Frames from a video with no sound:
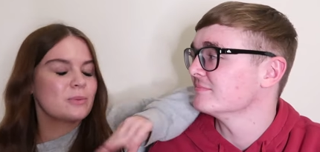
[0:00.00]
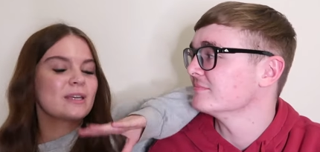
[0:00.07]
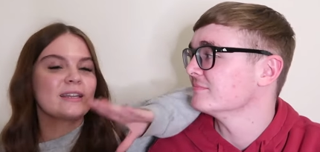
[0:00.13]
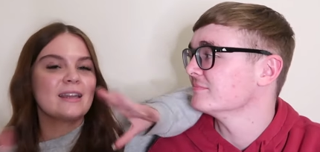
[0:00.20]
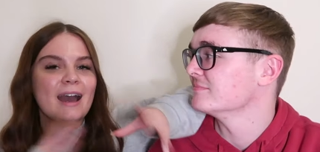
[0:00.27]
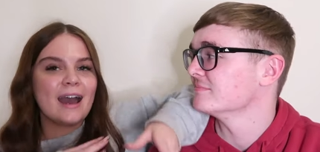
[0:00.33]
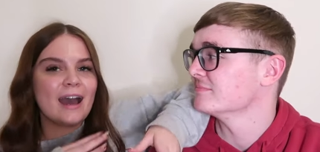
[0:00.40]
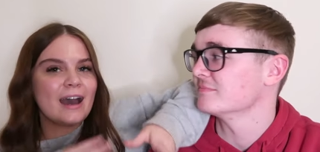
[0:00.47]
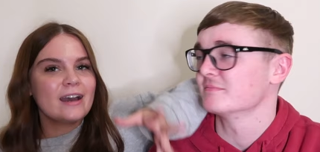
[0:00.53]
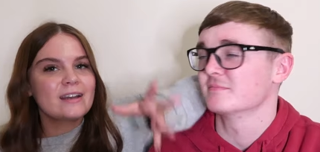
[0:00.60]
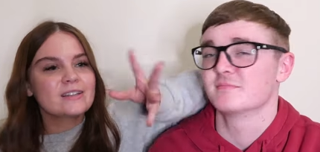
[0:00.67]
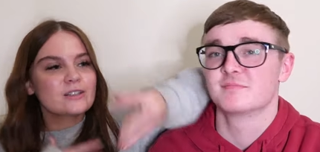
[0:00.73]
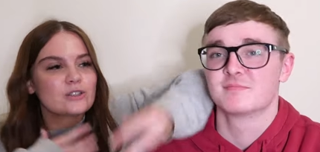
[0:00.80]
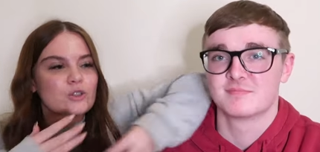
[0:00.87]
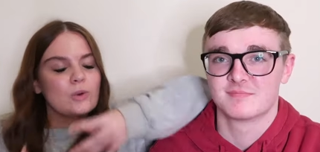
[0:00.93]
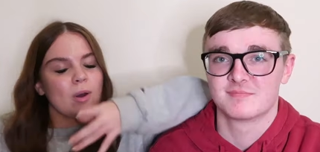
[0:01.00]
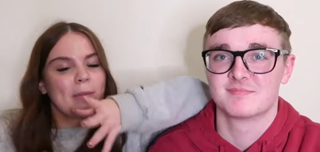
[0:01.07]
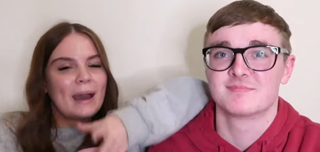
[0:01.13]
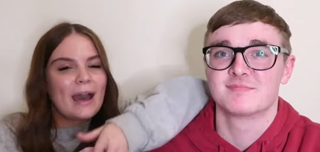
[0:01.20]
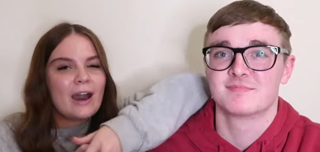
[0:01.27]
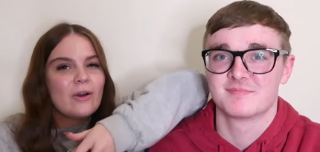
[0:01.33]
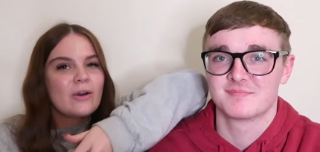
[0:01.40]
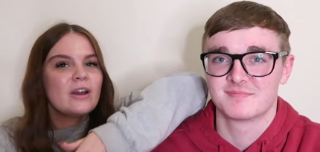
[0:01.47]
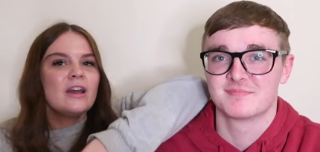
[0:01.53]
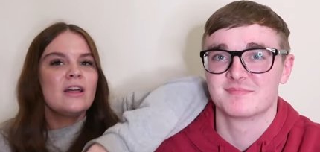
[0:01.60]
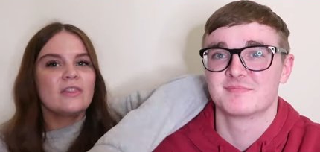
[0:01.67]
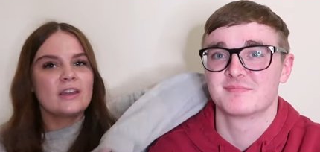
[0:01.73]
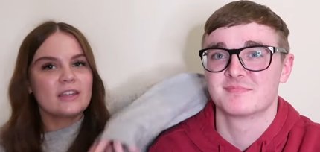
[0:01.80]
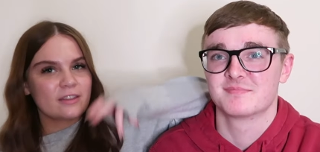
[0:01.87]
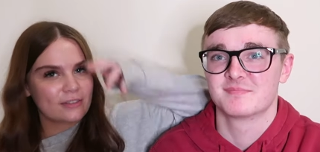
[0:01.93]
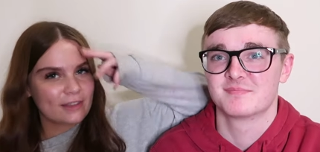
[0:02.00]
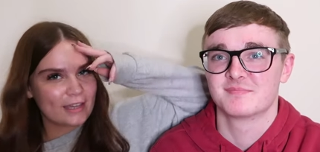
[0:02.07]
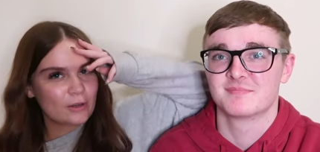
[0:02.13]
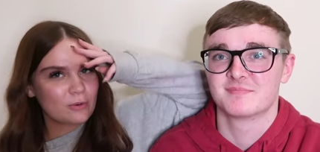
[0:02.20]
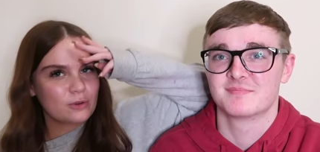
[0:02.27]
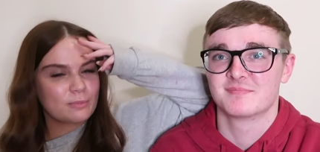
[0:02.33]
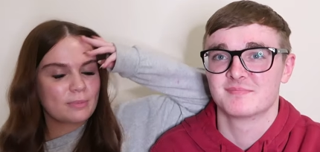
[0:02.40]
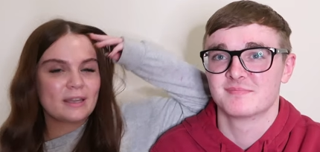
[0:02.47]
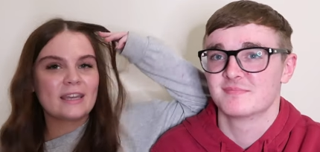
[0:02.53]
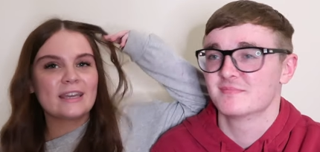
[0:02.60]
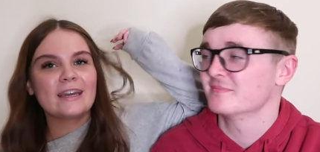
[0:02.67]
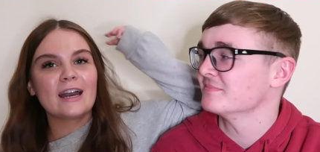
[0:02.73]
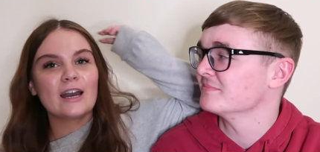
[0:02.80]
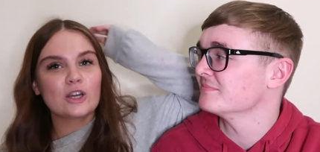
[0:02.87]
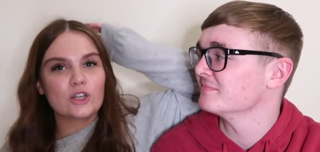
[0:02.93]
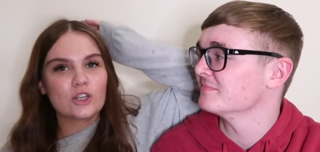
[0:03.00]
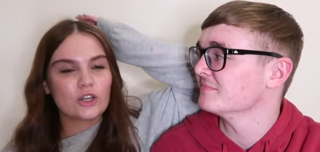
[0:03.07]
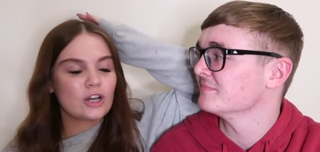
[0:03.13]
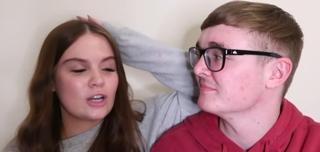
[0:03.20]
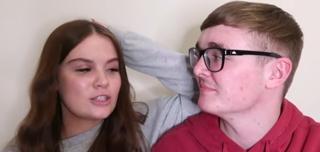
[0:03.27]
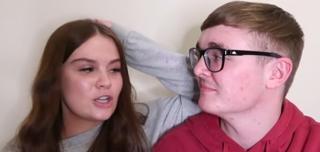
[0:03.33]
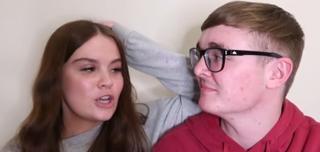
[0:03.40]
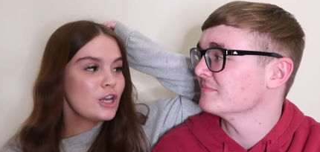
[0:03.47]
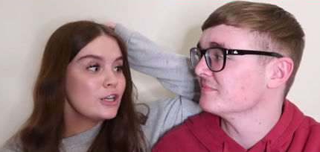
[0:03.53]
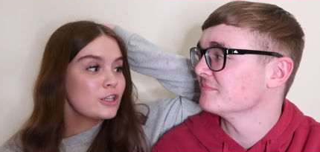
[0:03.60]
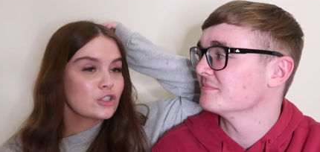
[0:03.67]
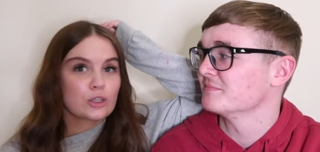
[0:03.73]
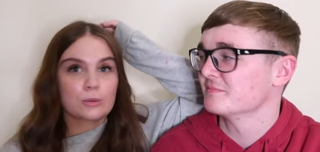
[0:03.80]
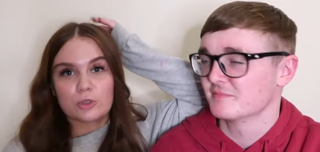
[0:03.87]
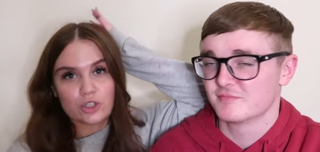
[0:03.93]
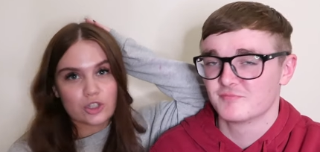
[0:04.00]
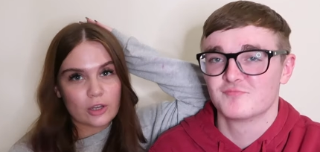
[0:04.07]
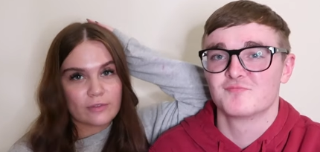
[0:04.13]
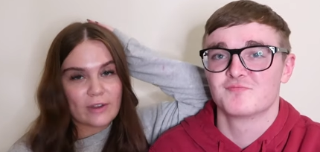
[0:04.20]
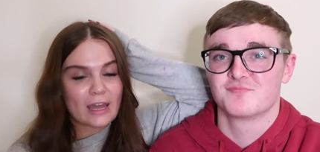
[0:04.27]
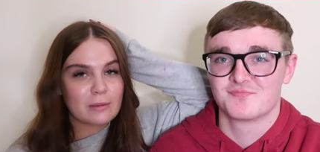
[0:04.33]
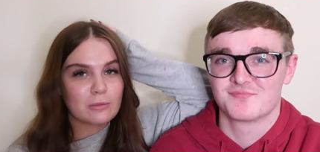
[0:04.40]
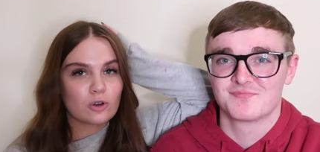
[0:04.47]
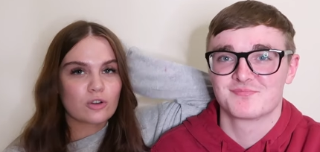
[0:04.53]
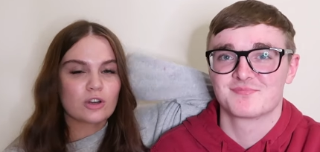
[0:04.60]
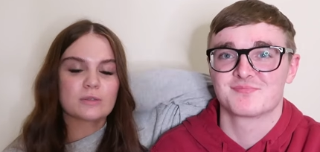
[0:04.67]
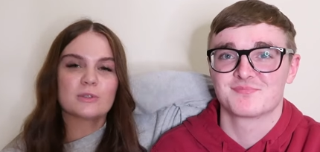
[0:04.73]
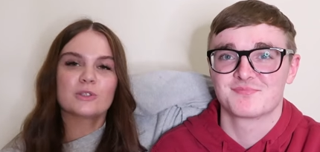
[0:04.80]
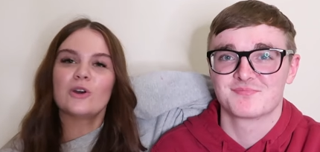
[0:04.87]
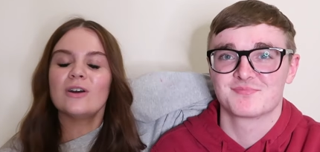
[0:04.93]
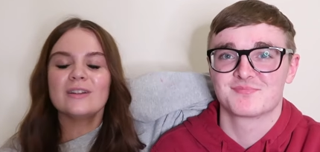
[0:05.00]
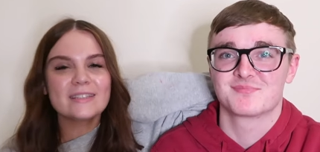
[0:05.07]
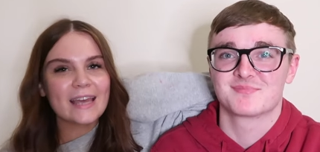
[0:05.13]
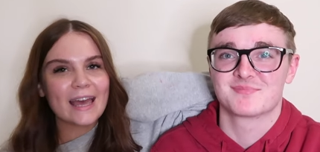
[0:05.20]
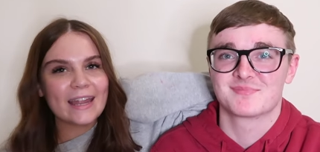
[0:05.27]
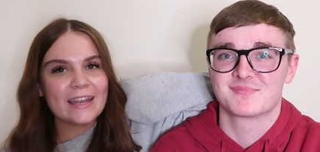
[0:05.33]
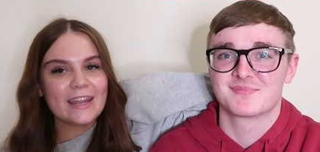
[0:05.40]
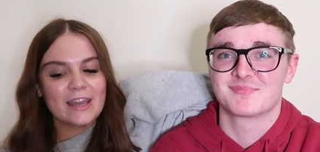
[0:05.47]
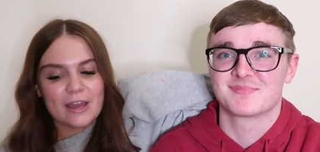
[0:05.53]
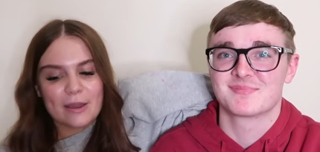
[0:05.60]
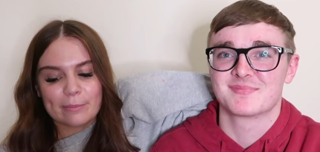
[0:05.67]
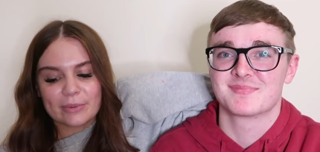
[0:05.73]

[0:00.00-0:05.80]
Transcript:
Speaker 1: that we can add, swap out that you think would be a good substitute for any more Christmas content.